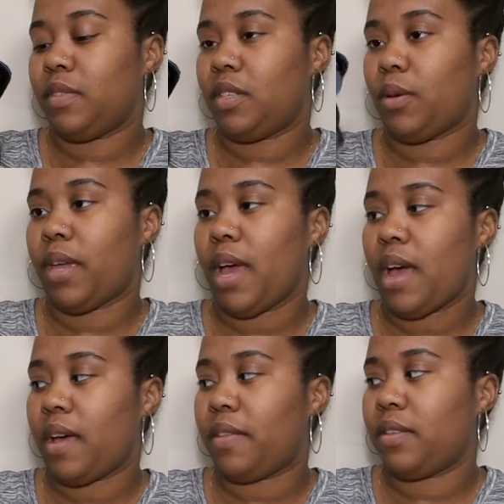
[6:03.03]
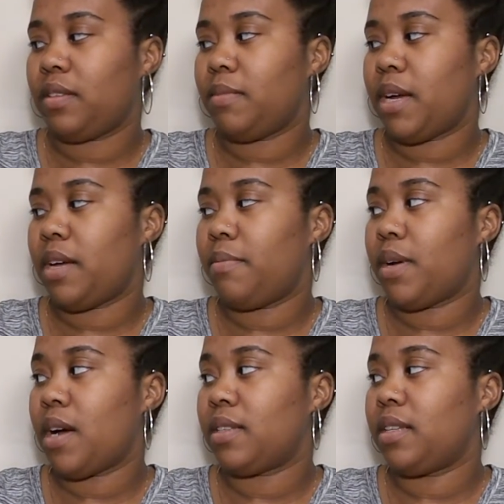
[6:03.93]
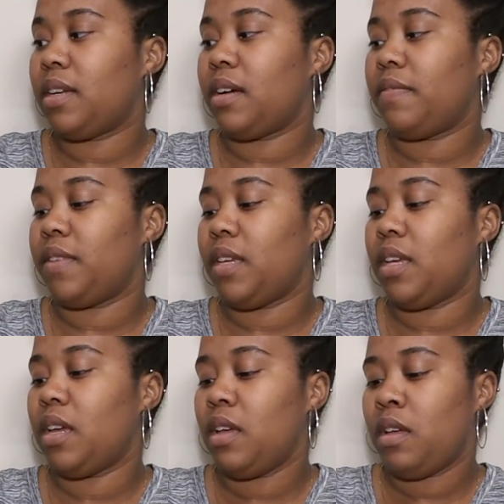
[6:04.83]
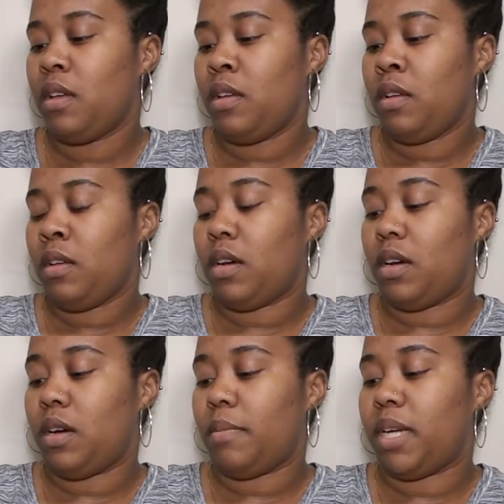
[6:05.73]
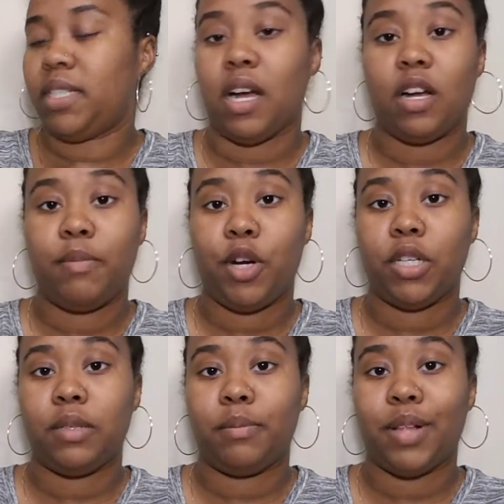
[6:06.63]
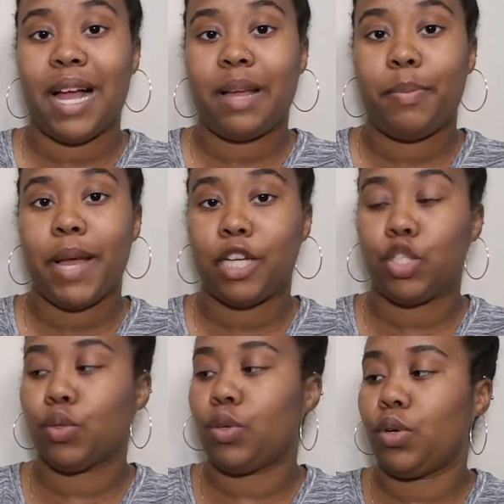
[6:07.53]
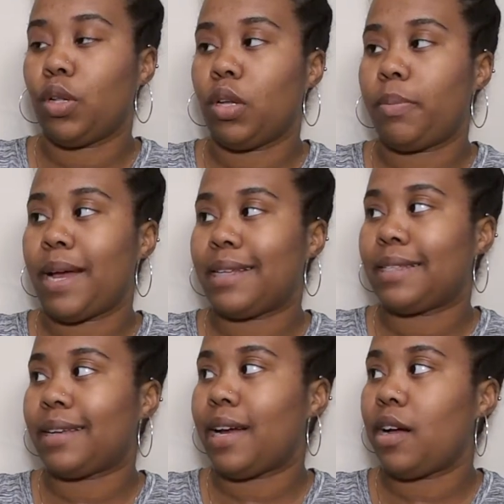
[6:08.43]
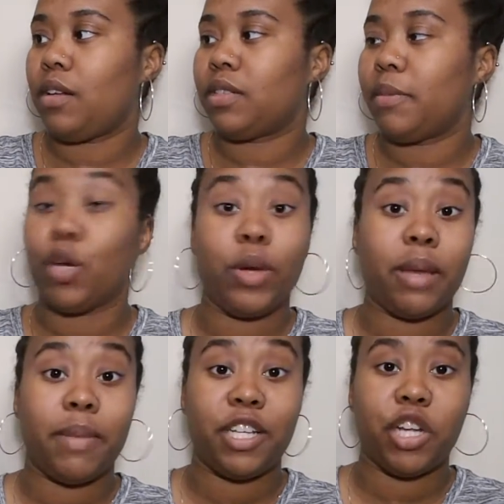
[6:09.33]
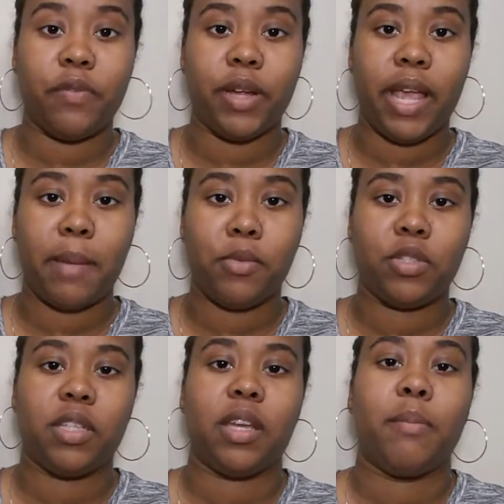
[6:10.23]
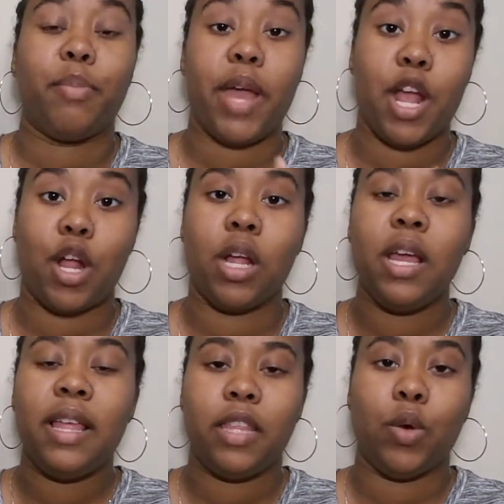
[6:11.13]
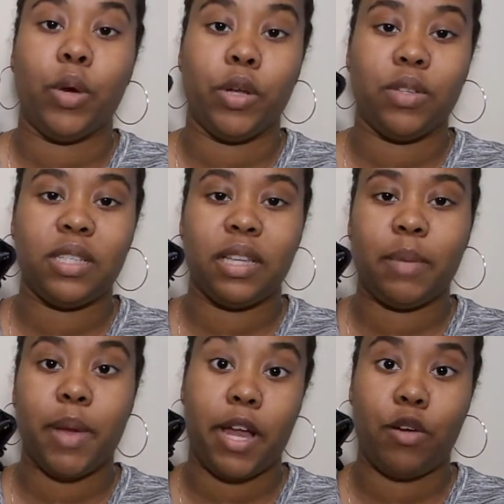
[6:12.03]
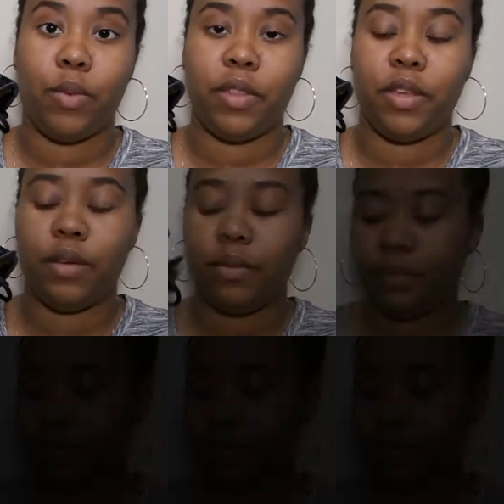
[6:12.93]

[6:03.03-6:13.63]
So yeah, this is my unboxing of the Doc Marten Black Petrol Pascals. Let me go get my Jeffrey Campbell's to compare the oil slick pattern with you.